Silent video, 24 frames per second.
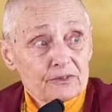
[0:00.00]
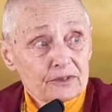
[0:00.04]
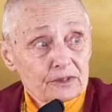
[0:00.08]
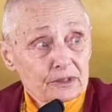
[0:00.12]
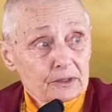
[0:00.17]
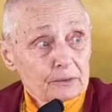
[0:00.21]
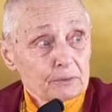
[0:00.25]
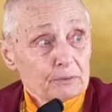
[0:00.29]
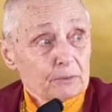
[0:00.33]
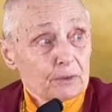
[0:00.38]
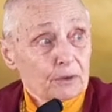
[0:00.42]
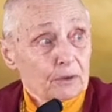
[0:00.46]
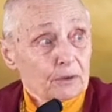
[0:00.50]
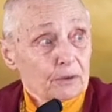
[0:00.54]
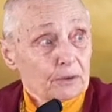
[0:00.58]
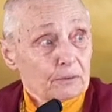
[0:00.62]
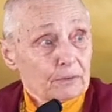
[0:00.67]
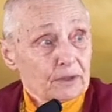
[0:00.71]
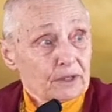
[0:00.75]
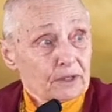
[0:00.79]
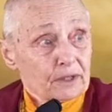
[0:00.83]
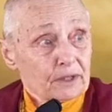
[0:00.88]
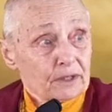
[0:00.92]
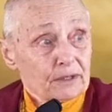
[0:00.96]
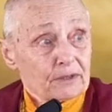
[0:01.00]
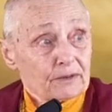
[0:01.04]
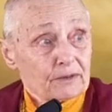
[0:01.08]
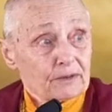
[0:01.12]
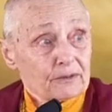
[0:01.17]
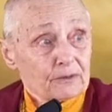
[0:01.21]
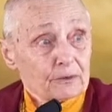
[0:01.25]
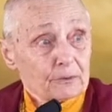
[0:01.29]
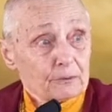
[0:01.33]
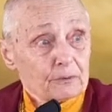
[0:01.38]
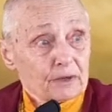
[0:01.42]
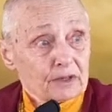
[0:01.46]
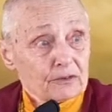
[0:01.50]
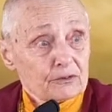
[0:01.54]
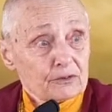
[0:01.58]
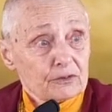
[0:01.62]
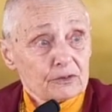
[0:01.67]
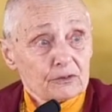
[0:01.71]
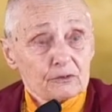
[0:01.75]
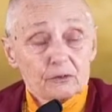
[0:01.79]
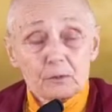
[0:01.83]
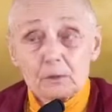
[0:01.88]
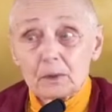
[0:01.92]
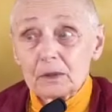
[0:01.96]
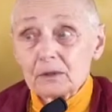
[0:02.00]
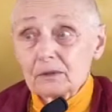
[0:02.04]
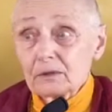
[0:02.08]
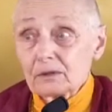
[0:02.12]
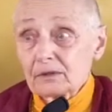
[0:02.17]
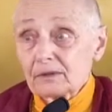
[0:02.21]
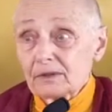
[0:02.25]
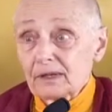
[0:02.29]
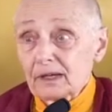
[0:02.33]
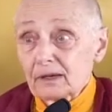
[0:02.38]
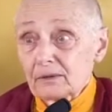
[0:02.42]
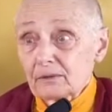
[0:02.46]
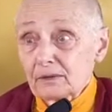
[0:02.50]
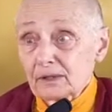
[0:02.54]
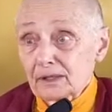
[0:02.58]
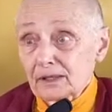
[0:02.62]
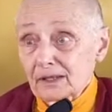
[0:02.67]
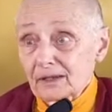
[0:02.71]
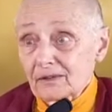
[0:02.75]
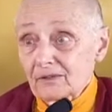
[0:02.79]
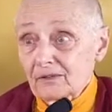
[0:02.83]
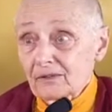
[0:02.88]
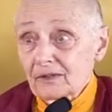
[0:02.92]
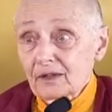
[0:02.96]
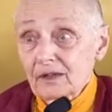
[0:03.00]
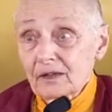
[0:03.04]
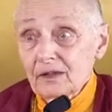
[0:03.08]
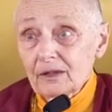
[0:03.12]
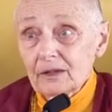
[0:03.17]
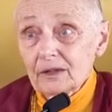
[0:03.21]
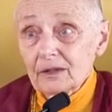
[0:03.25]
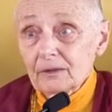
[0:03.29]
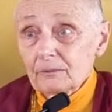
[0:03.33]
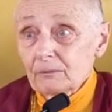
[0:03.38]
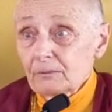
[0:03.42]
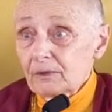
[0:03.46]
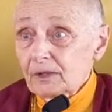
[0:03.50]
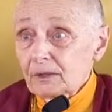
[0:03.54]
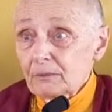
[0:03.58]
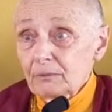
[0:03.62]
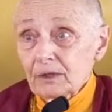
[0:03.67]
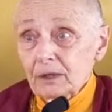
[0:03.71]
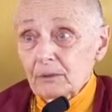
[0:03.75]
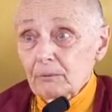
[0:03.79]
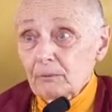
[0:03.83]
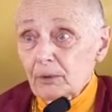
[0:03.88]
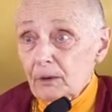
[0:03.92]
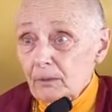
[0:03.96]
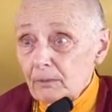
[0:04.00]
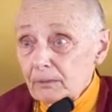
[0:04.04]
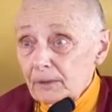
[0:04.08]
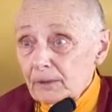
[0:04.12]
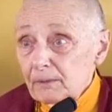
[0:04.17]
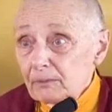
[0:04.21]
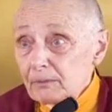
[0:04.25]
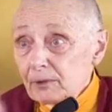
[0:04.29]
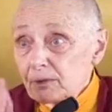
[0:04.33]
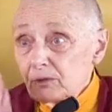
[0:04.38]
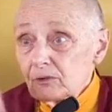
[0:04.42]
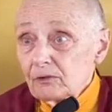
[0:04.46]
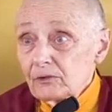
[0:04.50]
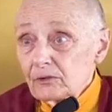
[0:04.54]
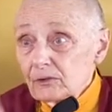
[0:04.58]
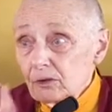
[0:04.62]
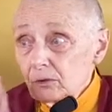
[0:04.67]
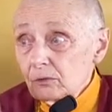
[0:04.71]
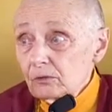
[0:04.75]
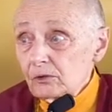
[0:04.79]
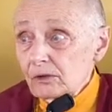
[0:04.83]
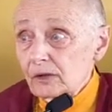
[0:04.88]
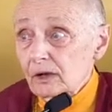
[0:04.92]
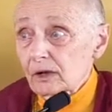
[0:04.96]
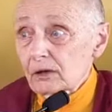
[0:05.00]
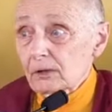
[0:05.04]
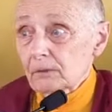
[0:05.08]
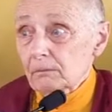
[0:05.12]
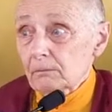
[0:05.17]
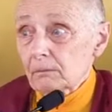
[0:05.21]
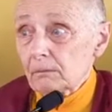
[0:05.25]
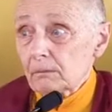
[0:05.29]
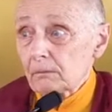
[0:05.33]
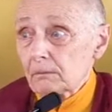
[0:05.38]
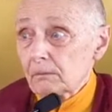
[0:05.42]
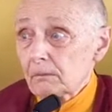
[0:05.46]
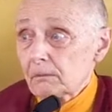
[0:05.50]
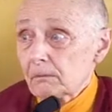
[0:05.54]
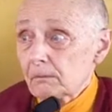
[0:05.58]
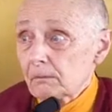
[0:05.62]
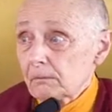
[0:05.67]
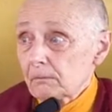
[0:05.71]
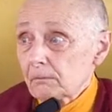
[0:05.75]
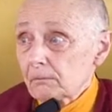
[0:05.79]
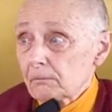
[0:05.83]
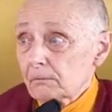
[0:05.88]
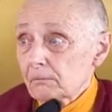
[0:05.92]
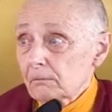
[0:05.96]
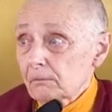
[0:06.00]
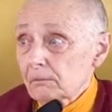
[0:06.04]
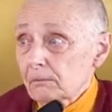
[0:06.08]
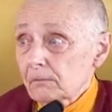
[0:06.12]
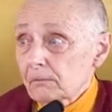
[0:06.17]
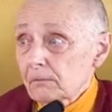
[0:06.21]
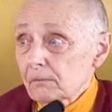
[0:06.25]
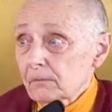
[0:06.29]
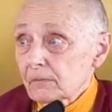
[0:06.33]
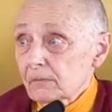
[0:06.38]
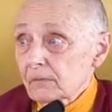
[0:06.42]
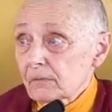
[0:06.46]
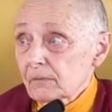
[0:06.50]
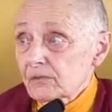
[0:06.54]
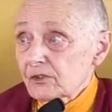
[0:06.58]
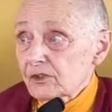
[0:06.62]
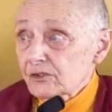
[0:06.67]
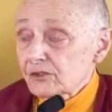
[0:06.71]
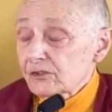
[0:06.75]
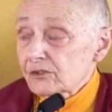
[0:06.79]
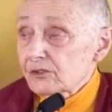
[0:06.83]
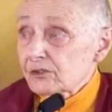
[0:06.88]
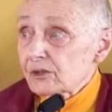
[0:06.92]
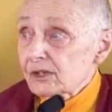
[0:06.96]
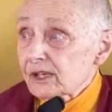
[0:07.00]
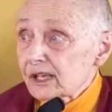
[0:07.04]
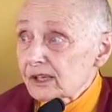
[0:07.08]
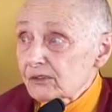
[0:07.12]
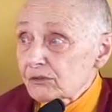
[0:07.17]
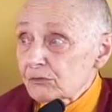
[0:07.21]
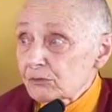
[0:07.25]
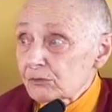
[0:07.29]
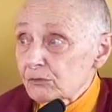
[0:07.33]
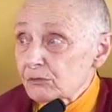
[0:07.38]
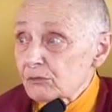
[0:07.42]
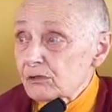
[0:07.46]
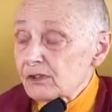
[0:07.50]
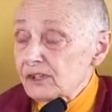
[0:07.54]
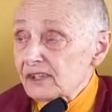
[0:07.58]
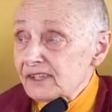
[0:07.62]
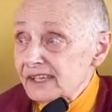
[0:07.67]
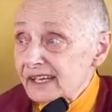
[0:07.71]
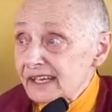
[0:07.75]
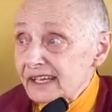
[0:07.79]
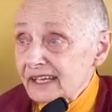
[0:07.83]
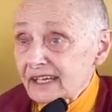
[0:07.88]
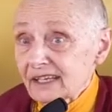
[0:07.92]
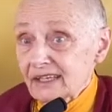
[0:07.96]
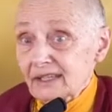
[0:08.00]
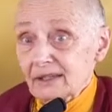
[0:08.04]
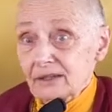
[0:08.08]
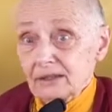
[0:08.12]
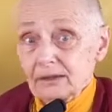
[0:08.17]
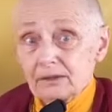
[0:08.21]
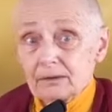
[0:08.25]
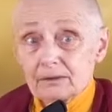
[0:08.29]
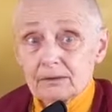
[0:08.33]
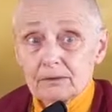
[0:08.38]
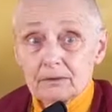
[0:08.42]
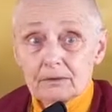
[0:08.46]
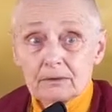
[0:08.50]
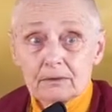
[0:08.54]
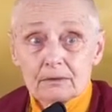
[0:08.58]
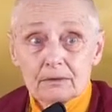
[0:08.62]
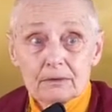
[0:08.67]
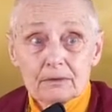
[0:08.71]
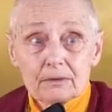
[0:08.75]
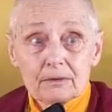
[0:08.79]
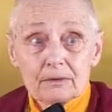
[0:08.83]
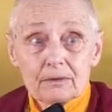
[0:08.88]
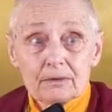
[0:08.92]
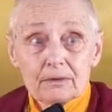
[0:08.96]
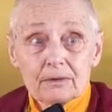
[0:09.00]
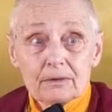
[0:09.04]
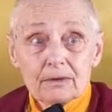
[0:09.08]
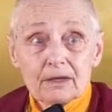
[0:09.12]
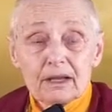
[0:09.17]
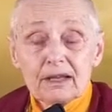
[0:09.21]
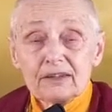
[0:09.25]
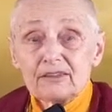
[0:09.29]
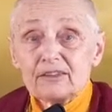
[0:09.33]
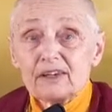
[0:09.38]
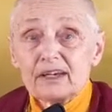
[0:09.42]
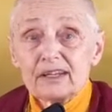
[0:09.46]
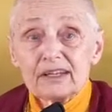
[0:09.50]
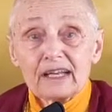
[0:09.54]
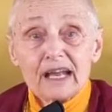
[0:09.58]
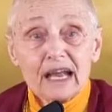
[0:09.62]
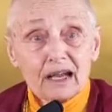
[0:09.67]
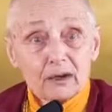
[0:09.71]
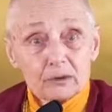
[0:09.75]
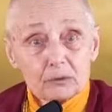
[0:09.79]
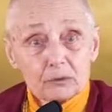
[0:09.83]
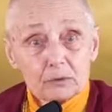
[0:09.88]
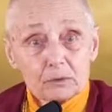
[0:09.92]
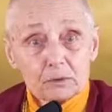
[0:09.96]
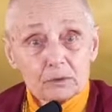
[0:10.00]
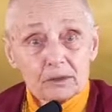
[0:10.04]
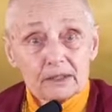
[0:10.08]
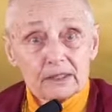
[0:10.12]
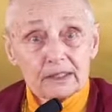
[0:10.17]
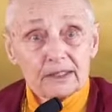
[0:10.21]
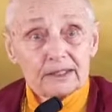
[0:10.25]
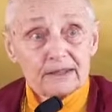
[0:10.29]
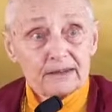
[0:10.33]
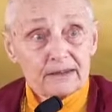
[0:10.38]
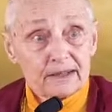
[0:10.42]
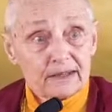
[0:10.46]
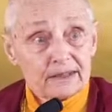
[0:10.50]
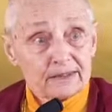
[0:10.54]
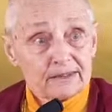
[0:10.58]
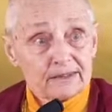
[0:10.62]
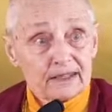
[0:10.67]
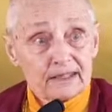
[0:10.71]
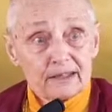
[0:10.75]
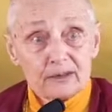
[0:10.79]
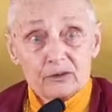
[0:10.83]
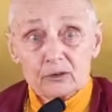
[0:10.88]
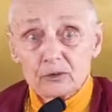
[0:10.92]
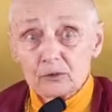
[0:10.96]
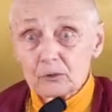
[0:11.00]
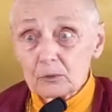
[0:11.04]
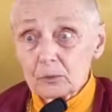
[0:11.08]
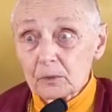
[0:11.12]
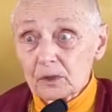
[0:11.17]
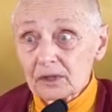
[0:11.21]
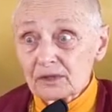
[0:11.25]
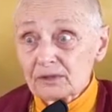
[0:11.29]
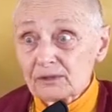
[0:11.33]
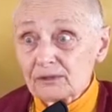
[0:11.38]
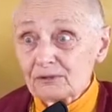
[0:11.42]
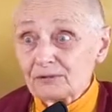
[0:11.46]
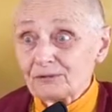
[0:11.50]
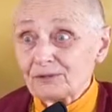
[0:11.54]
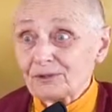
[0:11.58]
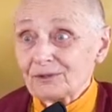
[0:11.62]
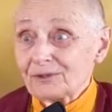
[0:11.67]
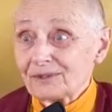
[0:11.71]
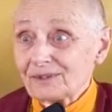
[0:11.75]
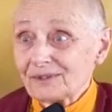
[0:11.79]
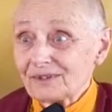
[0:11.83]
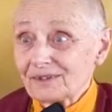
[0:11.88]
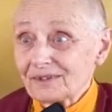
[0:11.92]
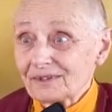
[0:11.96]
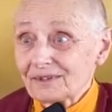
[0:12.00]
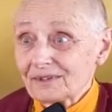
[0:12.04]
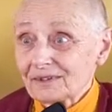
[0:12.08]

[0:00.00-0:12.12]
in Singapore, but in so much of the world nowadays, people are popping pills the whole time, just to get through the day. And yet outwardly their day looks wonderful.